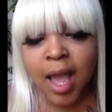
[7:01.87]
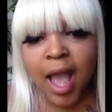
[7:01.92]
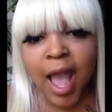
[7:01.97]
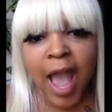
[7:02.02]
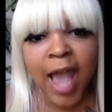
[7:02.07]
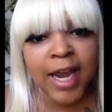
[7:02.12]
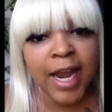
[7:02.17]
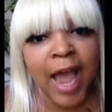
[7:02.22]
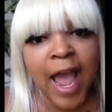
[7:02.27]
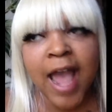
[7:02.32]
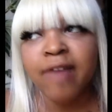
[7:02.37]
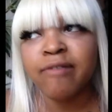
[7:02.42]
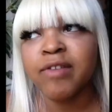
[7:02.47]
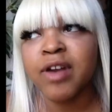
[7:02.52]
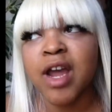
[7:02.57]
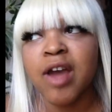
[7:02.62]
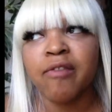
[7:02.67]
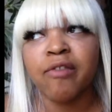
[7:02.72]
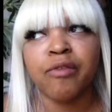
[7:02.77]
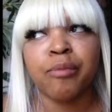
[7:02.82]
and I have
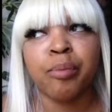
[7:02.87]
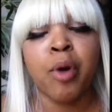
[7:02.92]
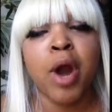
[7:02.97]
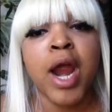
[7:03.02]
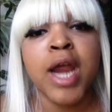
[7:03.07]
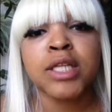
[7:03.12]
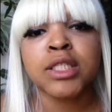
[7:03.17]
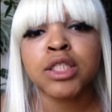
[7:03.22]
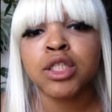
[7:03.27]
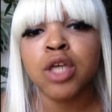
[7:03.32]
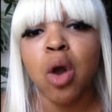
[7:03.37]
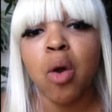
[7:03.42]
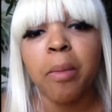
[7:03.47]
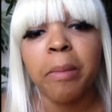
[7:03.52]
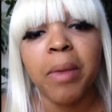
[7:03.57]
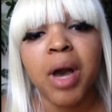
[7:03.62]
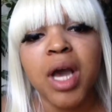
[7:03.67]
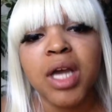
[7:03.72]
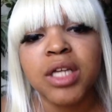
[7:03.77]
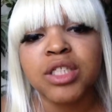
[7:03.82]
never prayed so
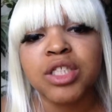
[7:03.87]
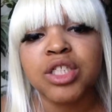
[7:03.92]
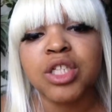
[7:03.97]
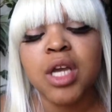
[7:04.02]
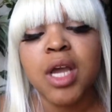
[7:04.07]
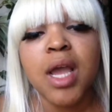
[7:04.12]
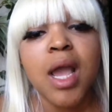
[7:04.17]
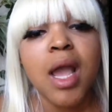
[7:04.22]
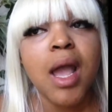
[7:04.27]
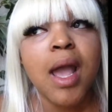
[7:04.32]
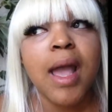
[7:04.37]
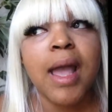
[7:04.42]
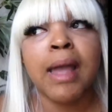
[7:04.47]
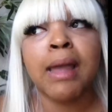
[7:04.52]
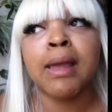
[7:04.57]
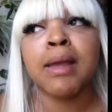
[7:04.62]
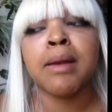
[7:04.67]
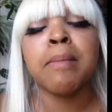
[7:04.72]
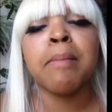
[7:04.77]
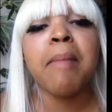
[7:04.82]
much
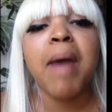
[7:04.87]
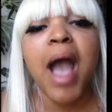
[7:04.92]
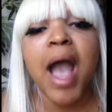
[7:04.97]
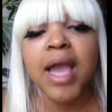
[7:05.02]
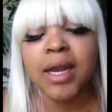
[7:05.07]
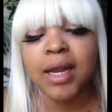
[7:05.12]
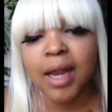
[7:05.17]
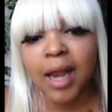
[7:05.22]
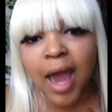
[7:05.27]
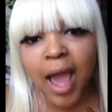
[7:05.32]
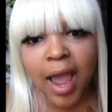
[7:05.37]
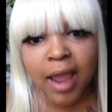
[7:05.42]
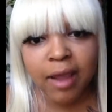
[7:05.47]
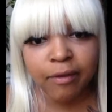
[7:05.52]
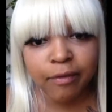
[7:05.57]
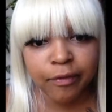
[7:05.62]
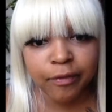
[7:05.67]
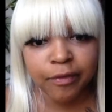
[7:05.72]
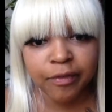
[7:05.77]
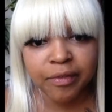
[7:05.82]
in my
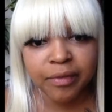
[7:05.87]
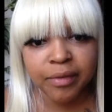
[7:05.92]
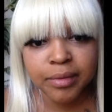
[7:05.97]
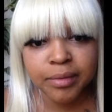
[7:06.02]
life.